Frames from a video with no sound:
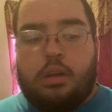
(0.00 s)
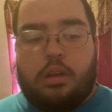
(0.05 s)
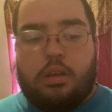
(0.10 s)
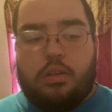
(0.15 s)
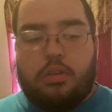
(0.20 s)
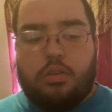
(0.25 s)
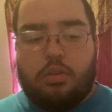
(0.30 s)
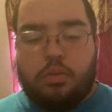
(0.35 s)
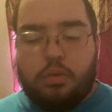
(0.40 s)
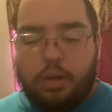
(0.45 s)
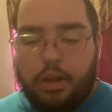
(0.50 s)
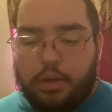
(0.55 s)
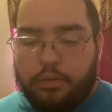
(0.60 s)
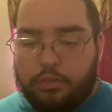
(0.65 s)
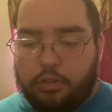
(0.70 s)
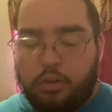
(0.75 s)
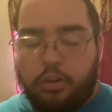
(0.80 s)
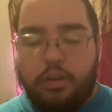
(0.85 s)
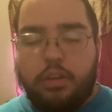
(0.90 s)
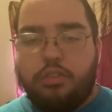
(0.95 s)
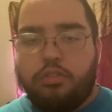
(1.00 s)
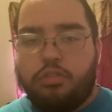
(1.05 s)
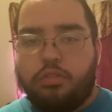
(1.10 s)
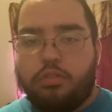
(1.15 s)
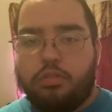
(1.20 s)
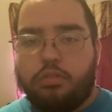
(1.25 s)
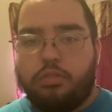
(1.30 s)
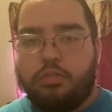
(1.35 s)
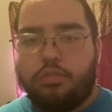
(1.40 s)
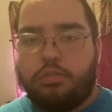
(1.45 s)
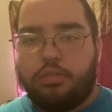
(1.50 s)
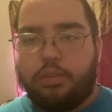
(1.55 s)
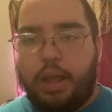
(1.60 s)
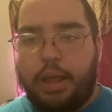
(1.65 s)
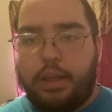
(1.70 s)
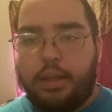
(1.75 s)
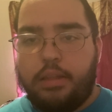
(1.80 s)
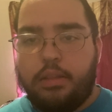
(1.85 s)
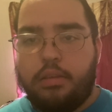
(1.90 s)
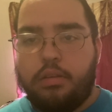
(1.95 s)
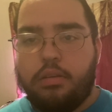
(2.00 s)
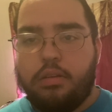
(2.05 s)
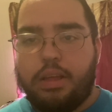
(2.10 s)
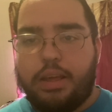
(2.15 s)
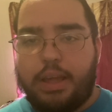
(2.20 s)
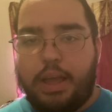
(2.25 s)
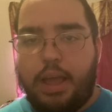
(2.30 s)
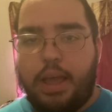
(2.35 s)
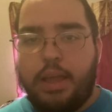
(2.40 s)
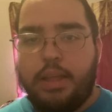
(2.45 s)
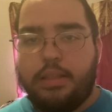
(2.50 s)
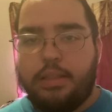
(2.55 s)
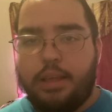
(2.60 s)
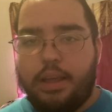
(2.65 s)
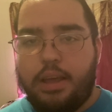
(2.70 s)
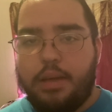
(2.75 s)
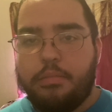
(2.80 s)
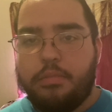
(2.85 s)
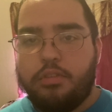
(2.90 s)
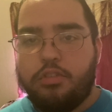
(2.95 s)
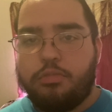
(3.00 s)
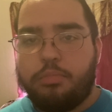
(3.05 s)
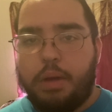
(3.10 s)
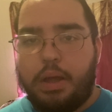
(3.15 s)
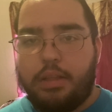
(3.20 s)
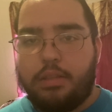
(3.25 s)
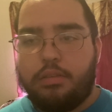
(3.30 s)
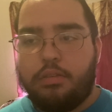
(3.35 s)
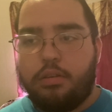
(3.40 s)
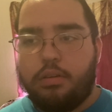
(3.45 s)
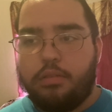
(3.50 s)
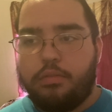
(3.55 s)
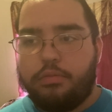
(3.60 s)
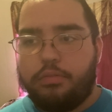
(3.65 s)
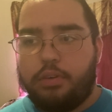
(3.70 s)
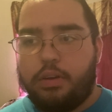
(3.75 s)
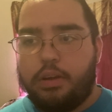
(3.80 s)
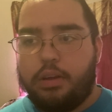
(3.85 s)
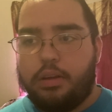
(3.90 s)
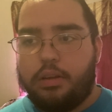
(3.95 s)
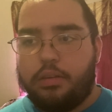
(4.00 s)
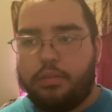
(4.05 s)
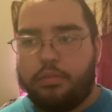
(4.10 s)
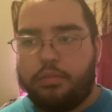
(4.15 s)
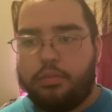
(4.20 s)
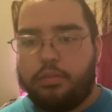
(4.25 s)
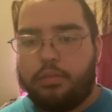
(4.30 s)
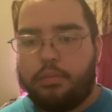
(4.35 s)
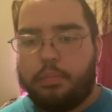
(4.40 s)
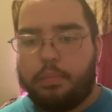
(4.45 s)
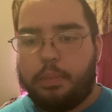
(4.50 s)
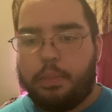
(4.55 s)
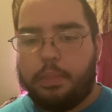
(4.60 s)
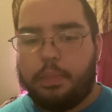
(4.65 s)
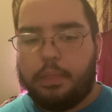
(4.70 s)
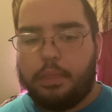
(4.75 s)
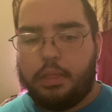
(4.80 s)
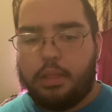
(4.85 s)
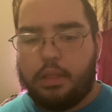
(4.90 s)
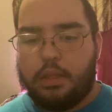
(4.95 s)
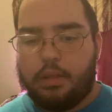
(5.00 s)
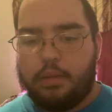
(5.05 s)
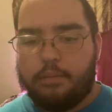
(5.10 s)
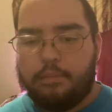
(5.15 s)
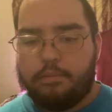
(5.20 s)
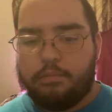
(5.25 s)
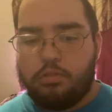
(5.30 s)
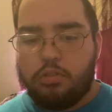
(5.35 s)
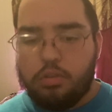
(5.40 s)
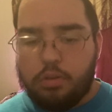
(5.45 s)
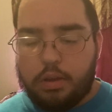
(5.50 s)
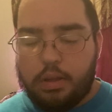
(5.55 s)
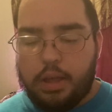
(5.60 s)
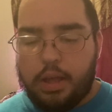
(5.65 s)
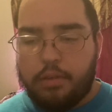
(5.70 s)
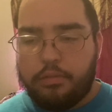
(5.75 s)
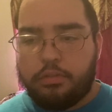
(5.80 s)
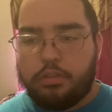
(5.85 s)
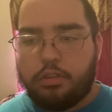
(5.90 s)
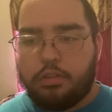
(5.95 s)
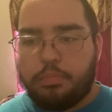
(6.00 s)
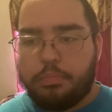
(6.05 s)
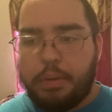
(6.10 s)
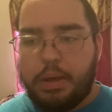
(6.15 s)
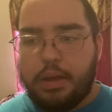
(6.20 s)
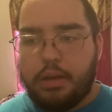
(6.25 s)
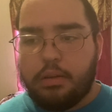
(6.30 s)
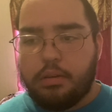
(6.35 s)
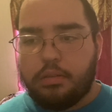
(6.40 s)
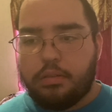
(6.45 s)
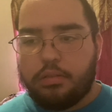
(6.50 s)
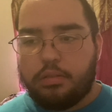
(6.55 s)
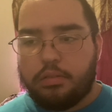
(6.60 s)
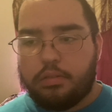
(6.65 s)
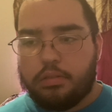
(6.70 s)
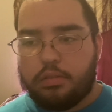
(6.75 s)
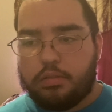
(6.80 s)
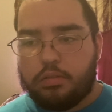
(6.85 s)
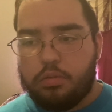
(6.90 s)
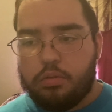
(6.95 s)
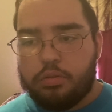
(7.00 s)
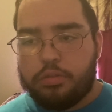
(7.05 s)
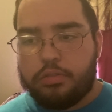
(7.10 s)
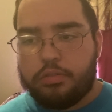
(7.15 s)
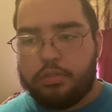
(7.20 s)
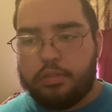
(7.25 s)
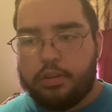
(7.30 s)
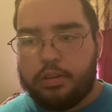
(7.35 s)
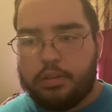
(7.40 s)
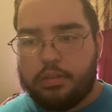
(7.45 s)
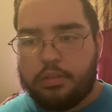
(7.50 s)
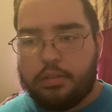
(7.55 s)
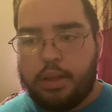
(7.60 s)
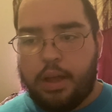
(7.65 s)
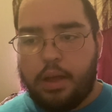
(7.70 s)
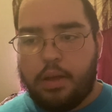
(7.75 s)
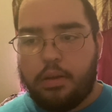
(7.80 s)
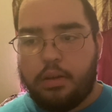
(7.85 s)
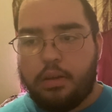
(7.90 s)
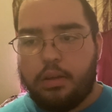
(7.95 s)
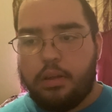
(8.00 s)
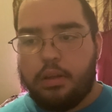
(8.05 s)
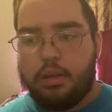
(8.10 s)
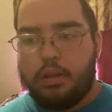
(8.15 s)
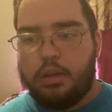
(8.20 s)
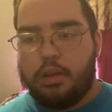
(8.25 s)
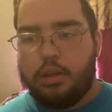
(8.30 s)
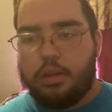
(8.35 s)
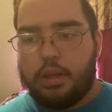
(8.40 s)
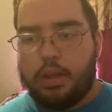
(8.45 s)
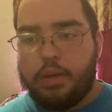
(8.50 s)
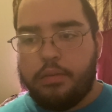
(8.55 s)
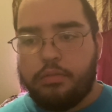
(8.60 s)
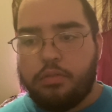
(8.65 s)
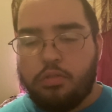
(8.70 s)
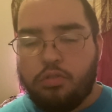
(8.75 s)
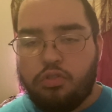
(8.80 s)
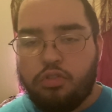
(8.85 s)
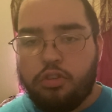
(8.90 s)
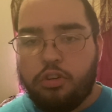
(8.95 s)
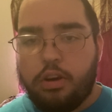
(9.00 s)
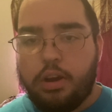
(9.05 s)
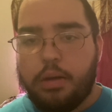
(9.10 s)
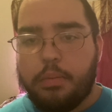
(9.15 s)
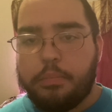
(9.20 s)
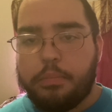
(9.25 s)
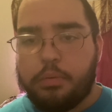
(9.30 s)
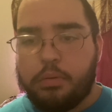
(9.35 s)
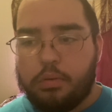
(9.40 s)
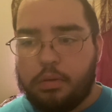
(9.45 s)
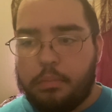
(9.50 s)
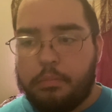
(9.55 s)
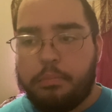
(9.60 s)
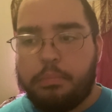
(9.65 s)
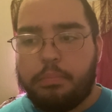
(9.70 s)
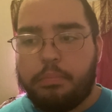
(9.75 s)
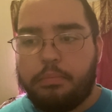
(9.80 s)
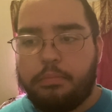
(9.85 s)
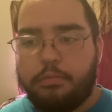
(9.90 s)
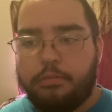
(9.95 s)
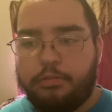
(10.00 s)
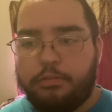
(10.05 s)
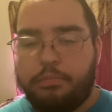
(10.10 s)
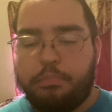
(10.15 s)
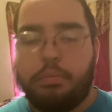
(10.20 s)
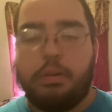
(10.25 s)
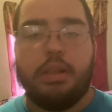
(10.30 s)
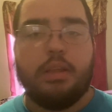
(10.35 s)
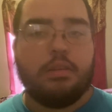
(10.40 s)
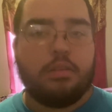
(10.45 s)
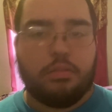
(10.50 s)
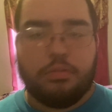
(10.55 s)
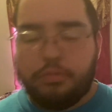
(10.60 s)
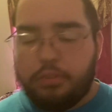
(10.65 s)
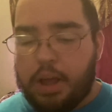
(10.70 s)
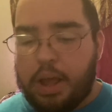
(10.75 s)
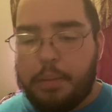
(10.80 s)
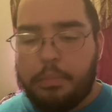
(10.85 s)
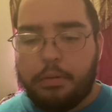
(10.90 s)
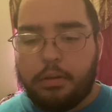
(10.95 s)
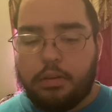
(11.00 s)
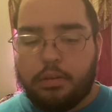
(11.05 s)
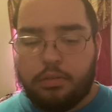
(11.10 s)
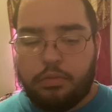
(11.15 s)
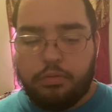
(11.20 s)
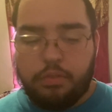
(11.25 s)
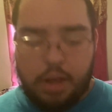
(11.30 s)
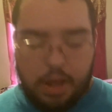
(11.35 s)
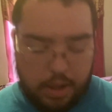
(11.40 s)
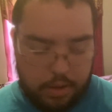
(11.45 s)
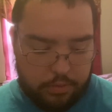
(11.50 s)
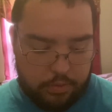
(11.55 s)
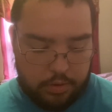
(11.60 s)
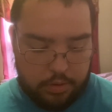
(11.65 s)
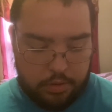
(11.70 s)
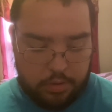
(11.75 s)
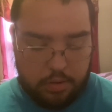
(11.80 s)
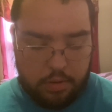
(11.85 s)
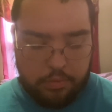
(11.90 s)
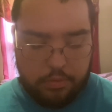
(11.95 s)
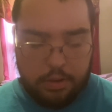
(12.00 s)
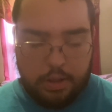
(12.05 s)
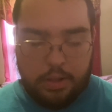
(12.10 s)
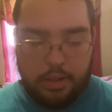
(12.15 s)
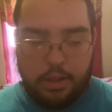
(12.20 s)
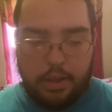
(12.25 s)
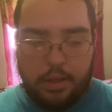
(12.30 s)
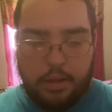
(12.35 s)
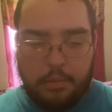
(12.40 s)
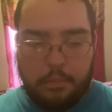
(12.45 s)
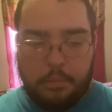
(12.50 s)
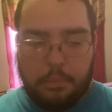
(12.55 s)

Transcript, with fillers: You'll have creatures that can deal like 8 damage by turn 5. You can have spells, sorceries that give you trample and plus 5 plus 5 and stuff like that.